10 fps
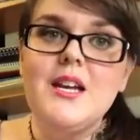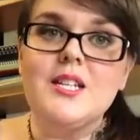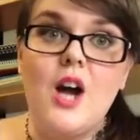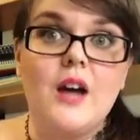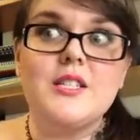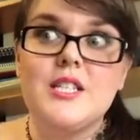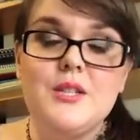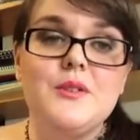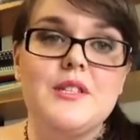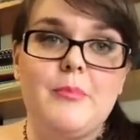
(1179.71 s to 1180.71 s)
Talk to
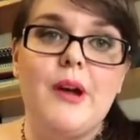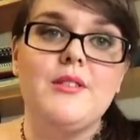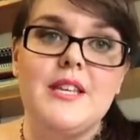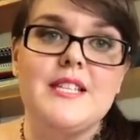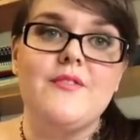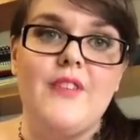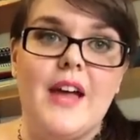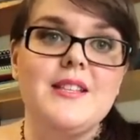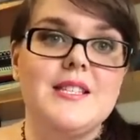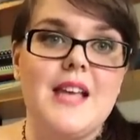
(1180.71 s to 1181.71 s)
students about these
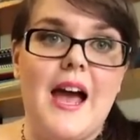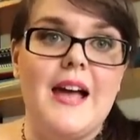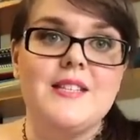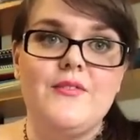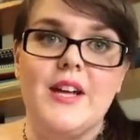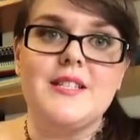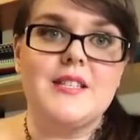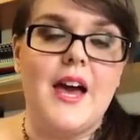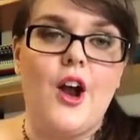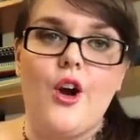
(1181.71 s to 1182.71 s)
events as events
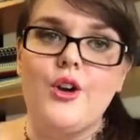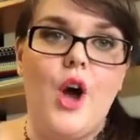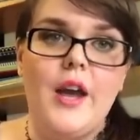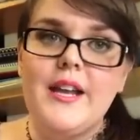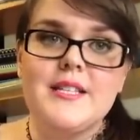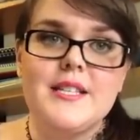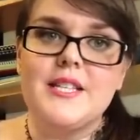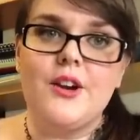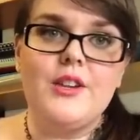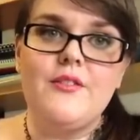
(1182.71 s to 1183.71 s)
that are not
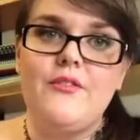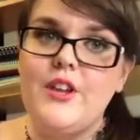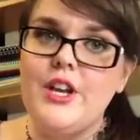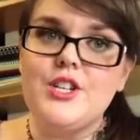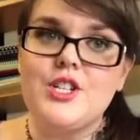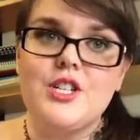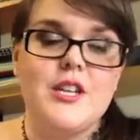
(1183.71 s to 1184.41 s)
necessarily finished.